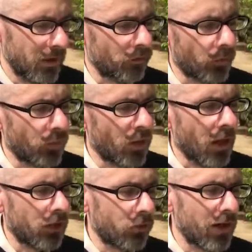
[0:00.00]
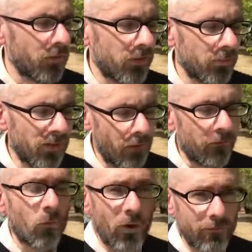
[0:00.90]
In truth, Grey was
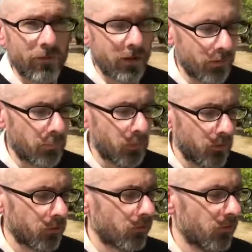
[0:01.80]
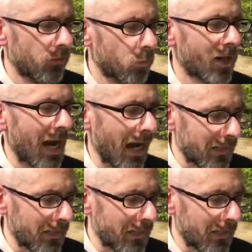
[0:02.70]
himself one of the conspirators who were